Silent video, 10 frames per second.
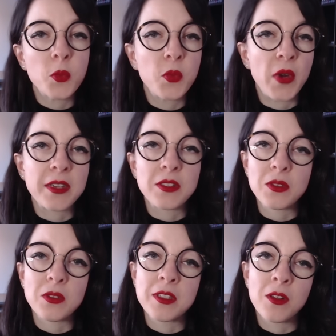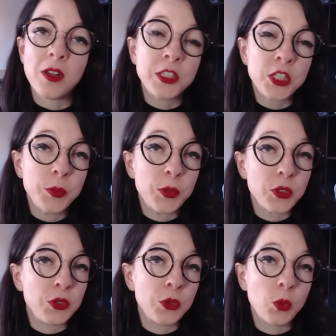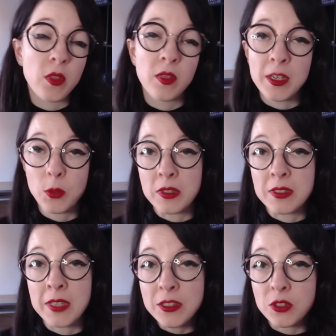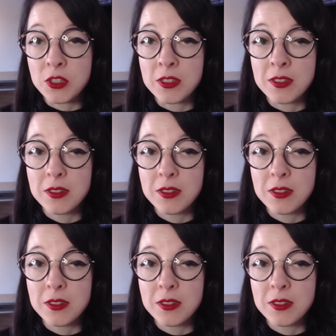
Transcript: practical and a lot cheaper to do with liquid nitrogen,